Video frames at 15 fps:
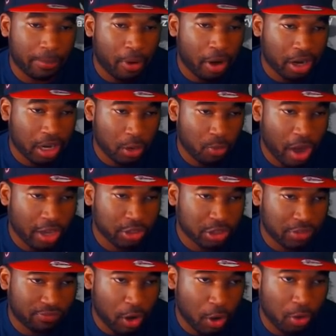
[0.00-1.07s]
Park and why you
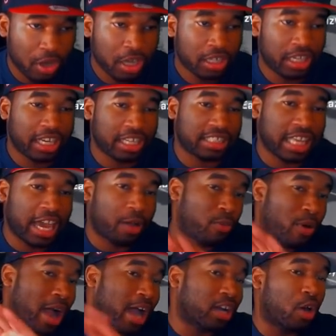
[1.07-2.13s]
should vote. Look at that
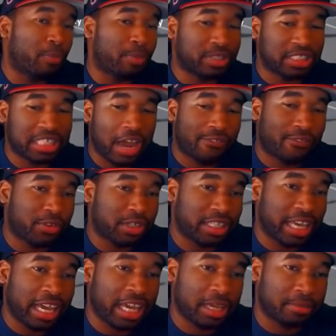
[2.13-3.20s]
wide open shot for
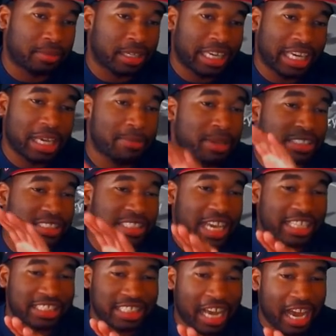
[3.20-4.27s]
game. He misses
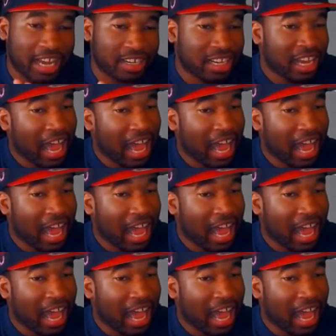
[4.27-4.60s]
that shot.